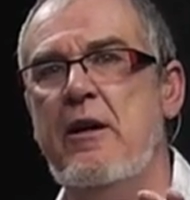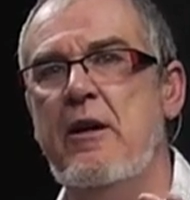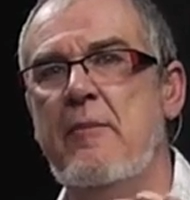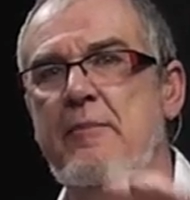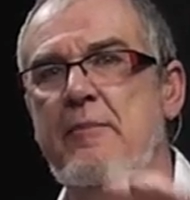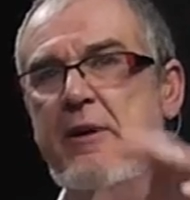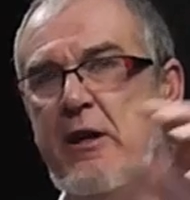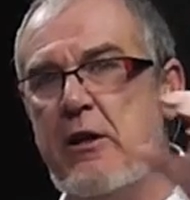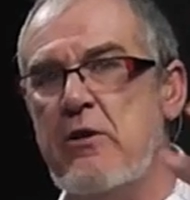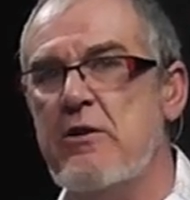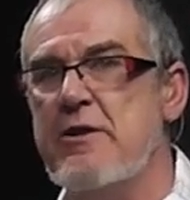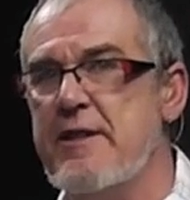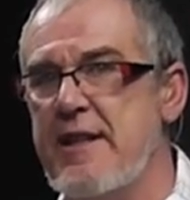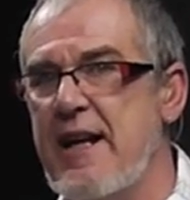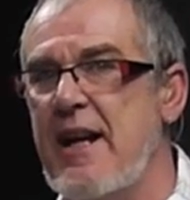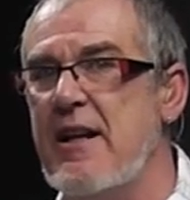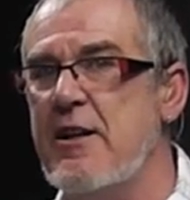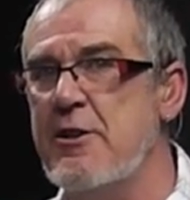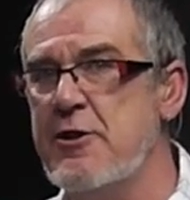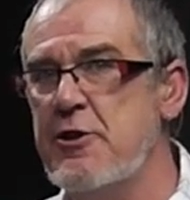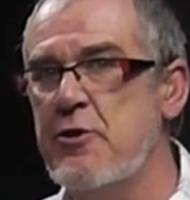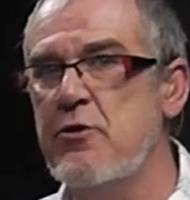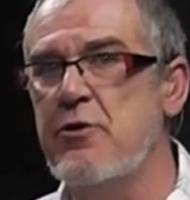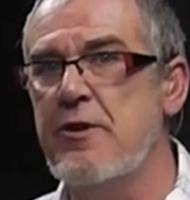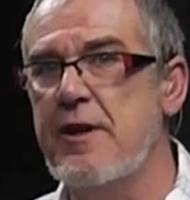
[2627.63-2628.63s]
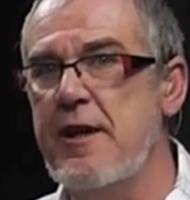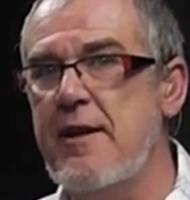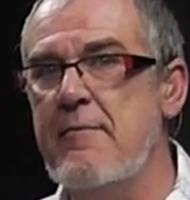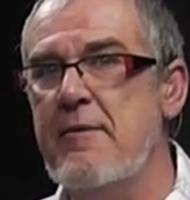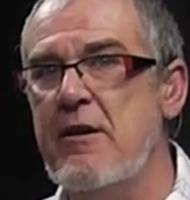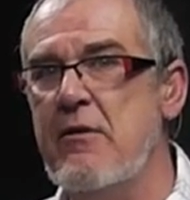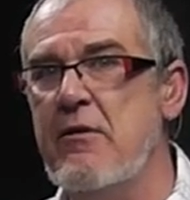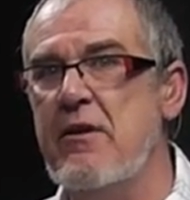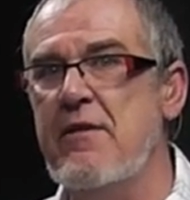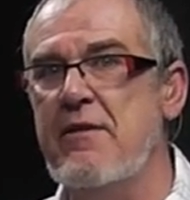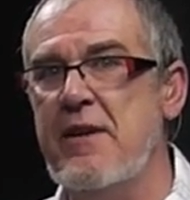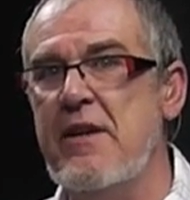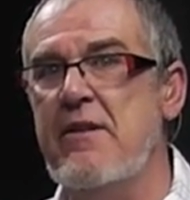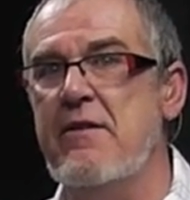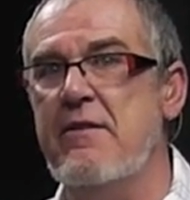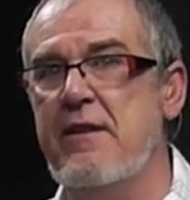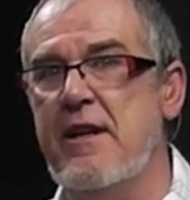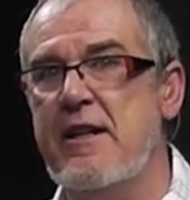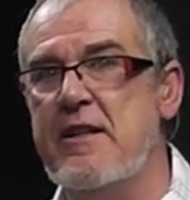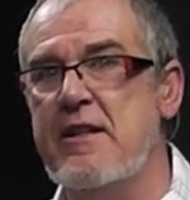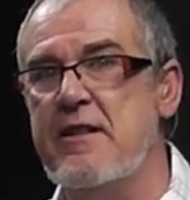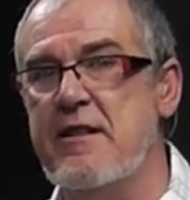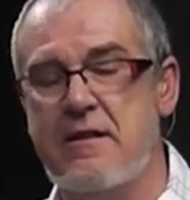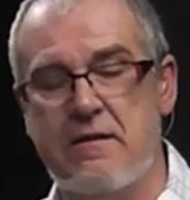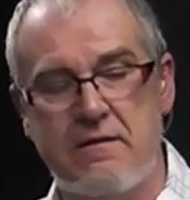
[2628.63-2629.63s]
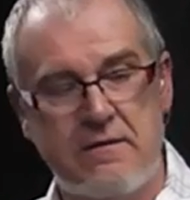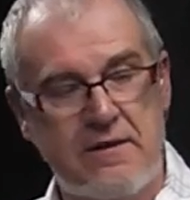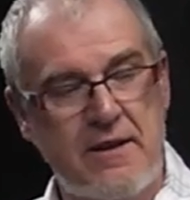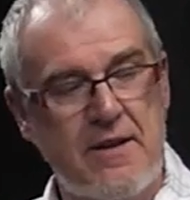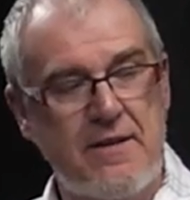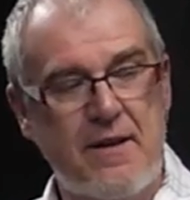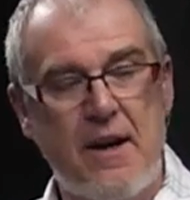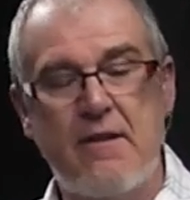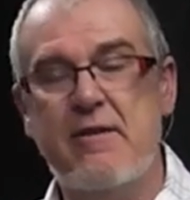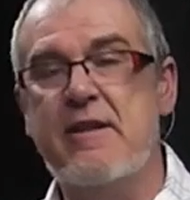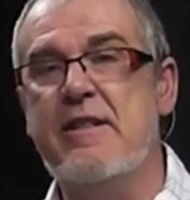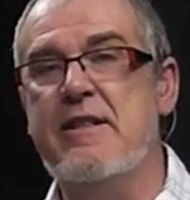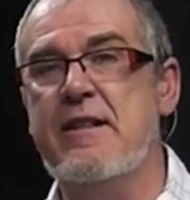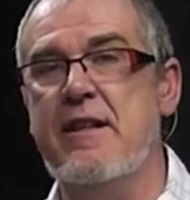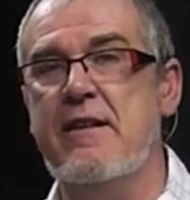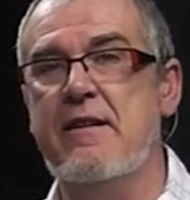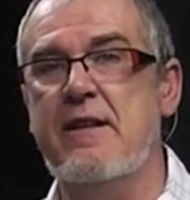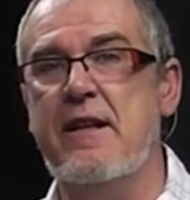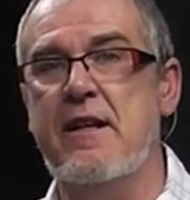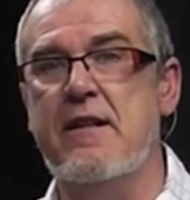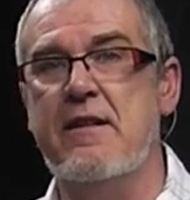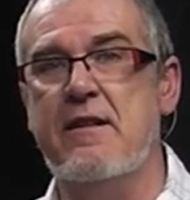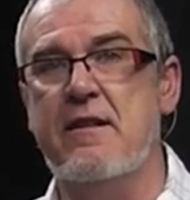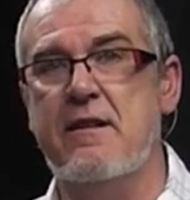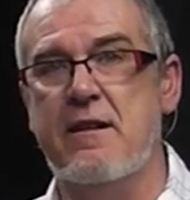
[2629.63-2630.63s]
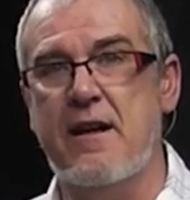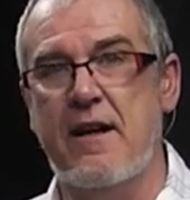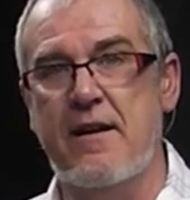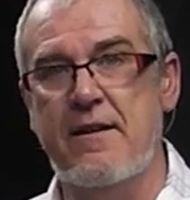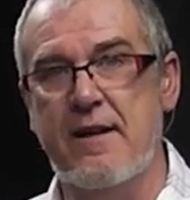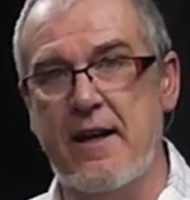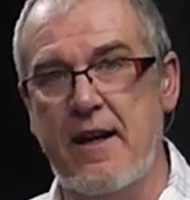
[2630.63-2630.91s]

because that'll show the amount of interest that there is in this and,